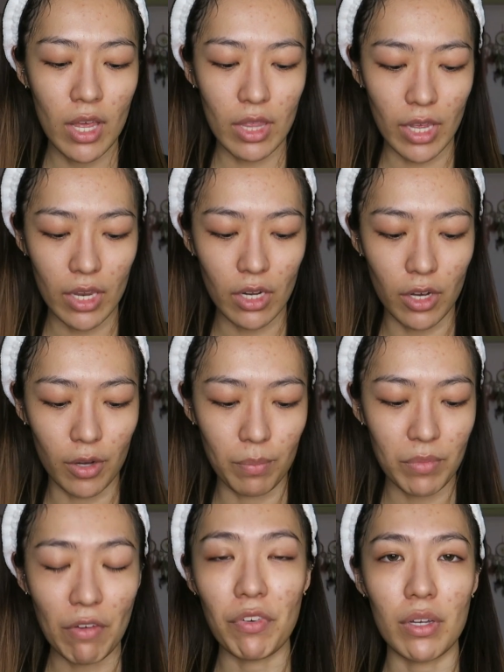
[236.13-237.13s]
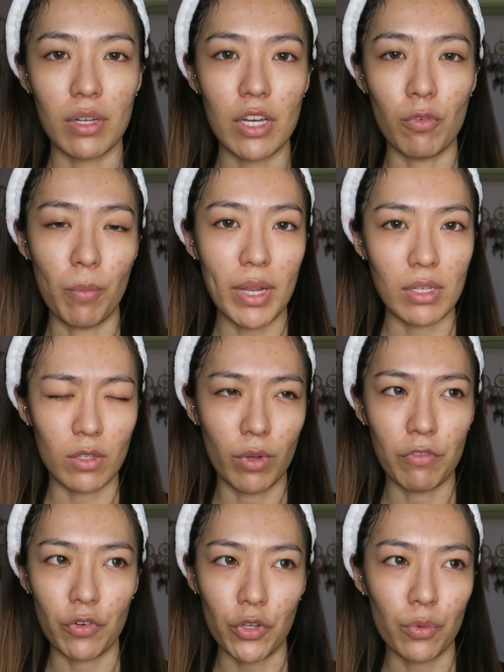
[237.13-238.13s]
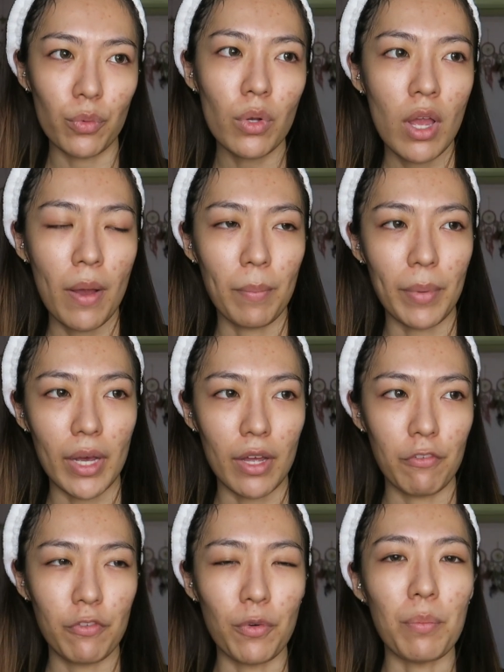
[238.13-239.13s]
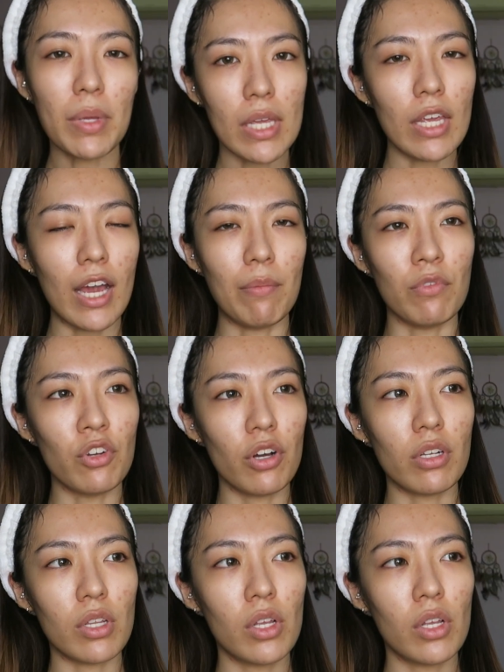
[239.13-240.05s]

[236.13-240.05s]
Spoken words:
then definitely Rom&nd is the one for you. But for me, I'm not